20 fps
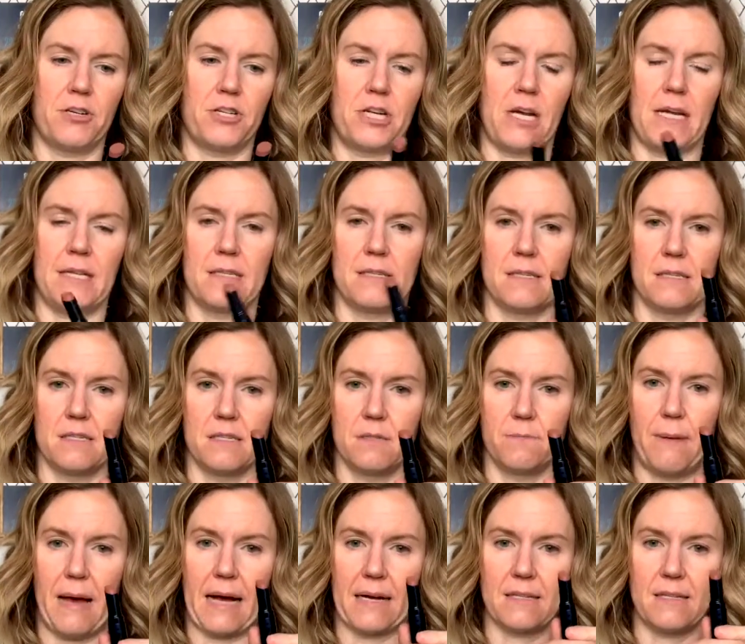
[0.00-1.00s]
shades. This is
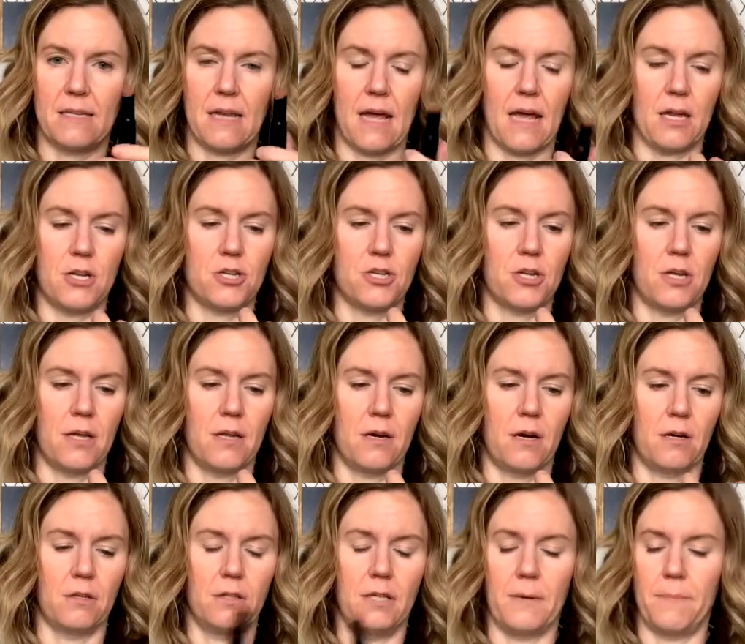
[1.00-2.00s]
Backstage in our